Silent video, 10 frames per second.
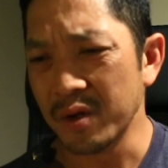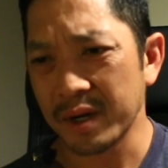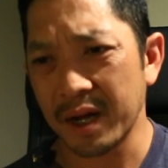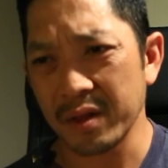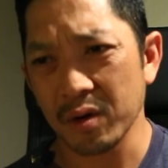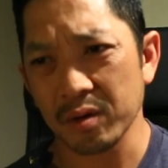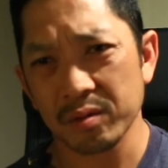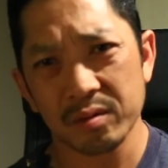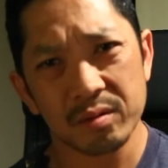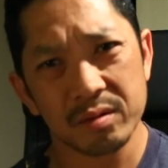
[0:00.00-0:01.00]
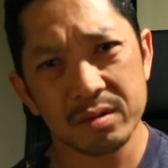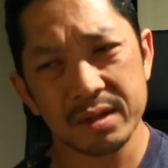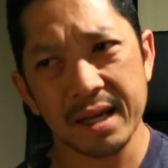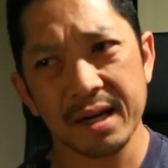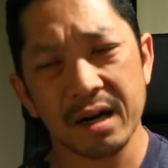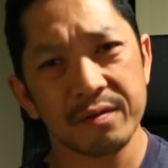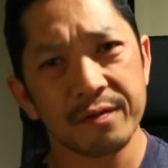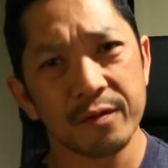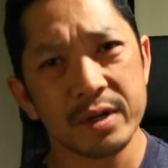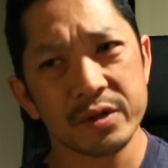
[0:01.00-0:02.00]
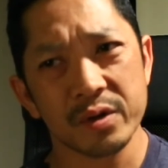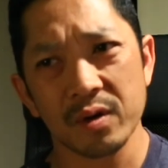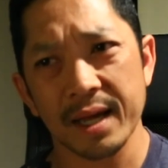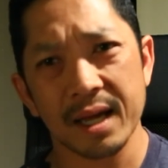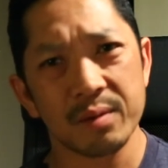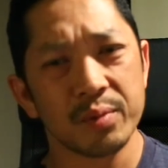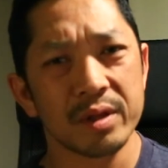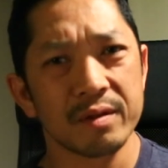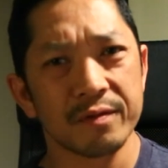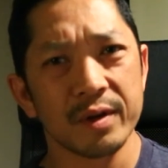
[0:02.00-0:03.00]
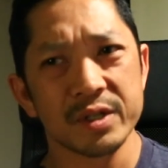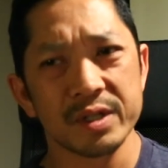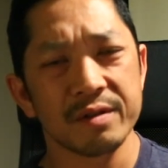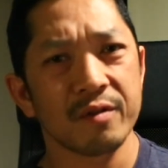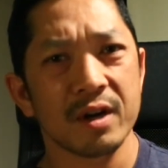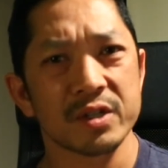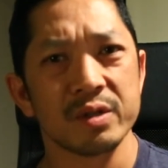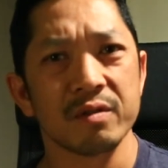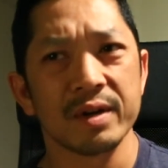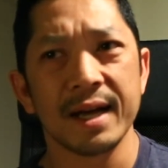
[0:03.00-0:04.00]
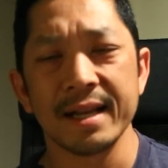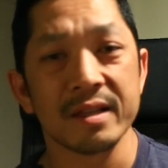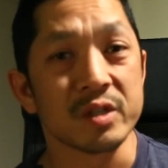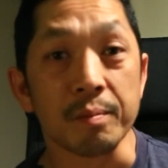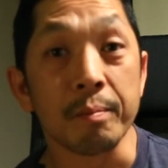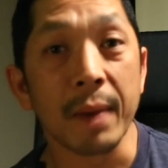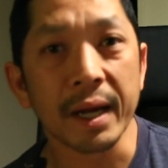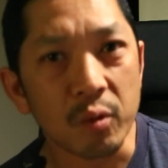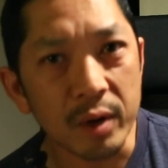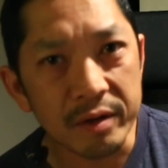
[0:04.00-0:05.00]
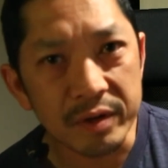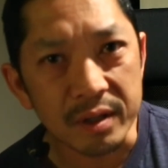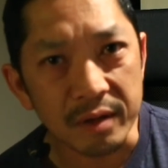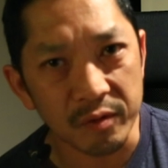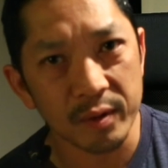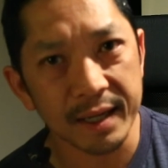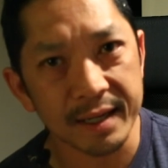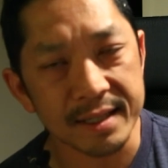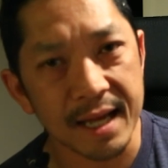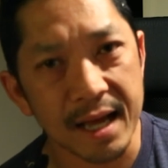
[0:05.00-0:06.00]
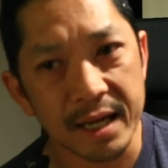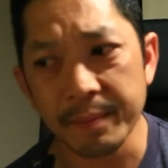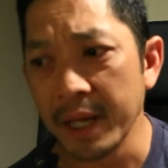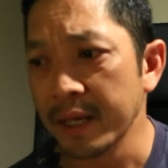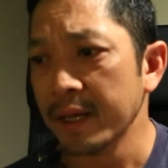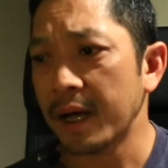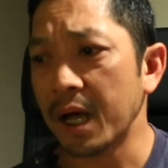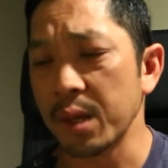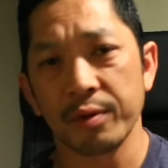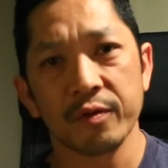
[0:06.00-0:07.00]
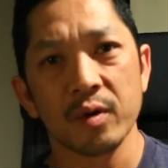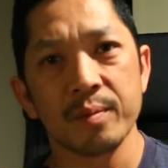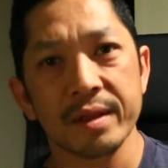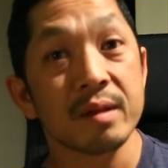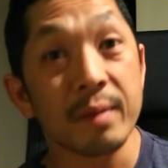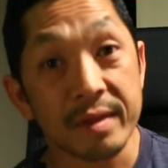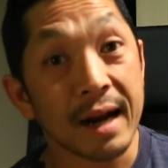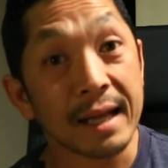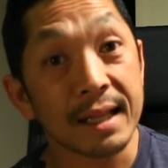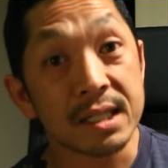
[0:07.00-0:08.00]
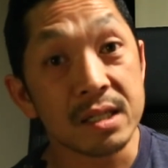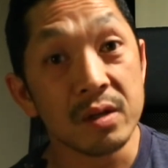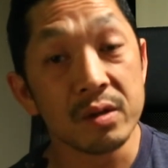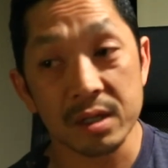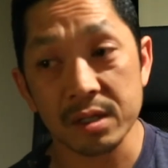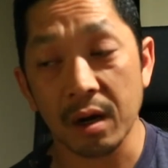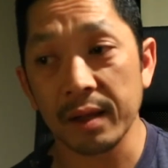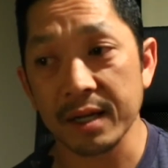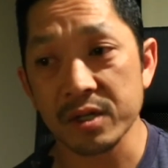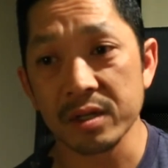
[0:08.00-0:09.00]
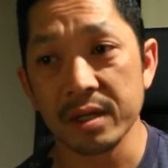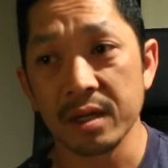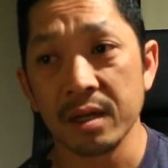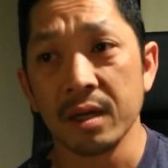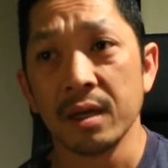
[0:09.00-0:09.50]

can either take it out of the freezer and put it in the fridge and defrost it overnight and then just microwave it if you're running out of time. The preferred method, the method I like to use, is I'll actually